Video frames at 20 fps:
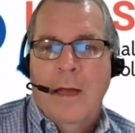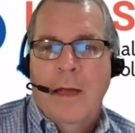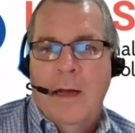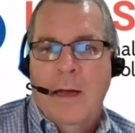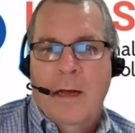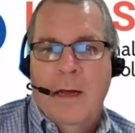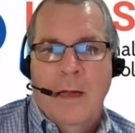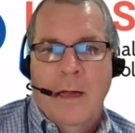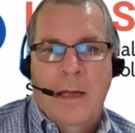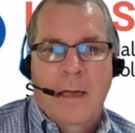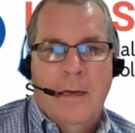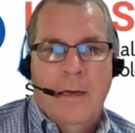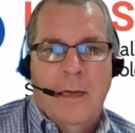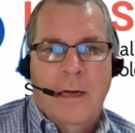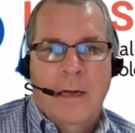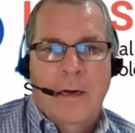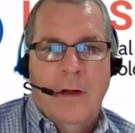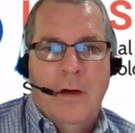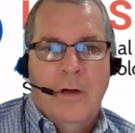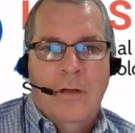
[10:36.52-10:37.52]
uh,
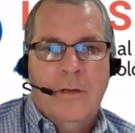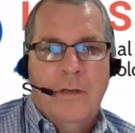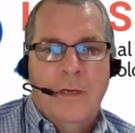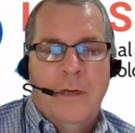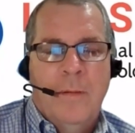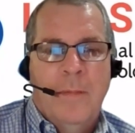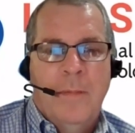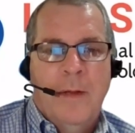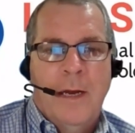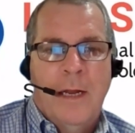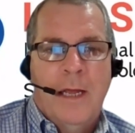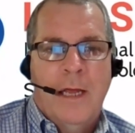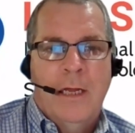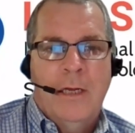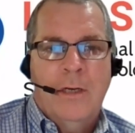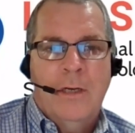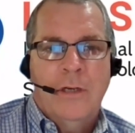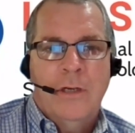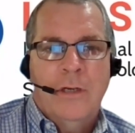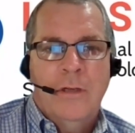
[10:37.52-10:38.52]
anti nausea
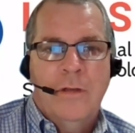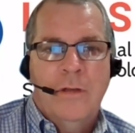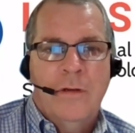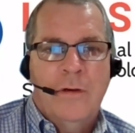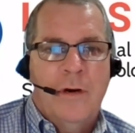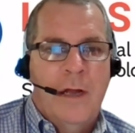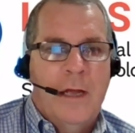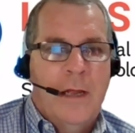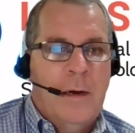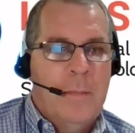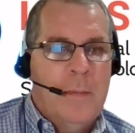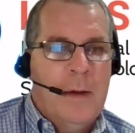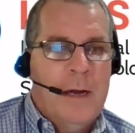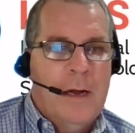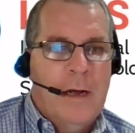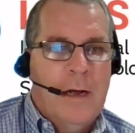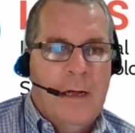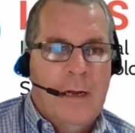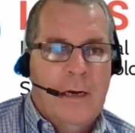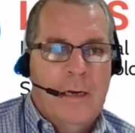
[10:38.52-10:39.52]
medications or
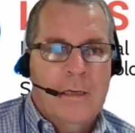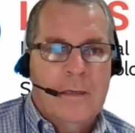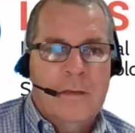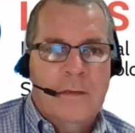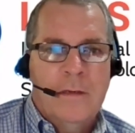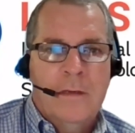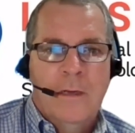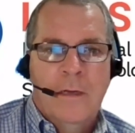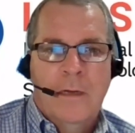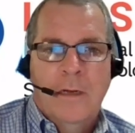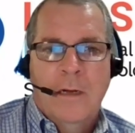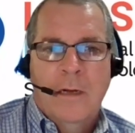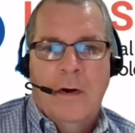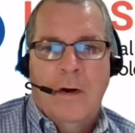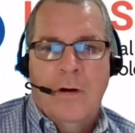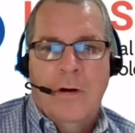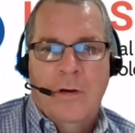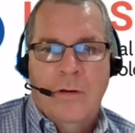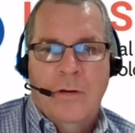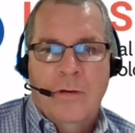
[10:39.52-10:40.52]
antibiotics
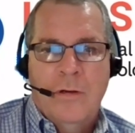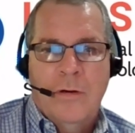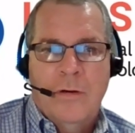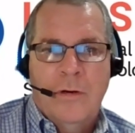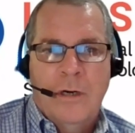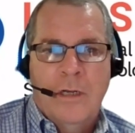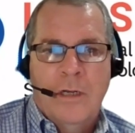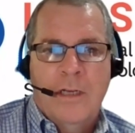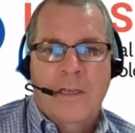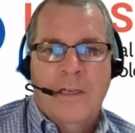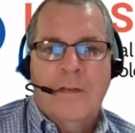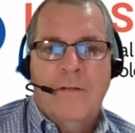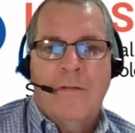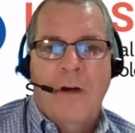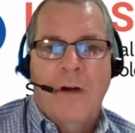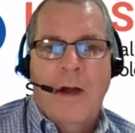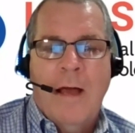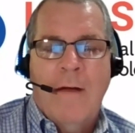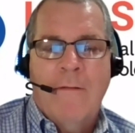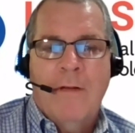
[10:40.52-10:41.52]
are notorious
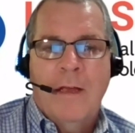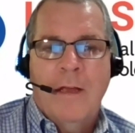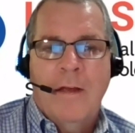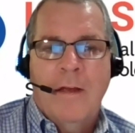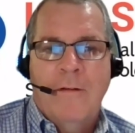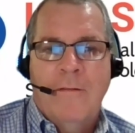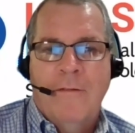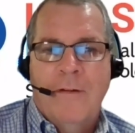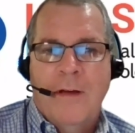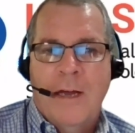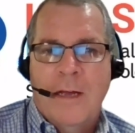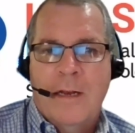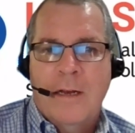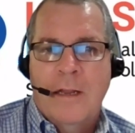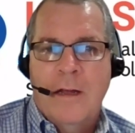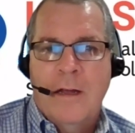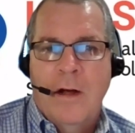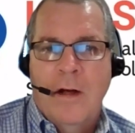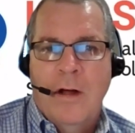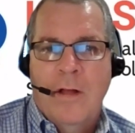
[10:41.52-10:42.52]
for having an
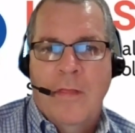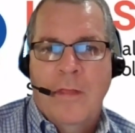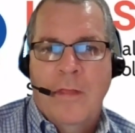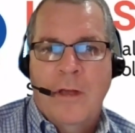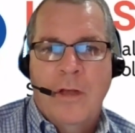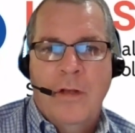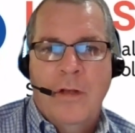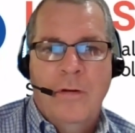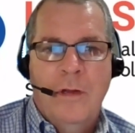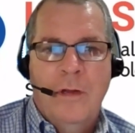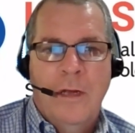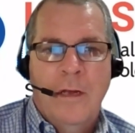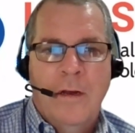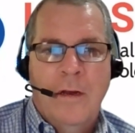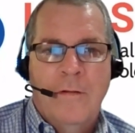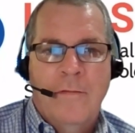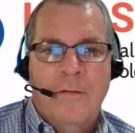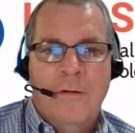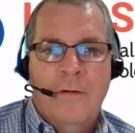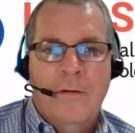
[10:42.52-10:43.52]
effect on the QT
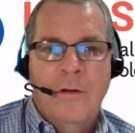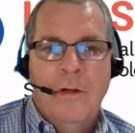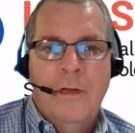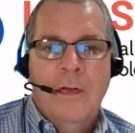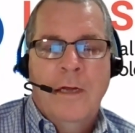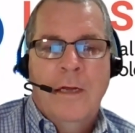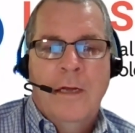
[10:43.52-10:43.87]
interval.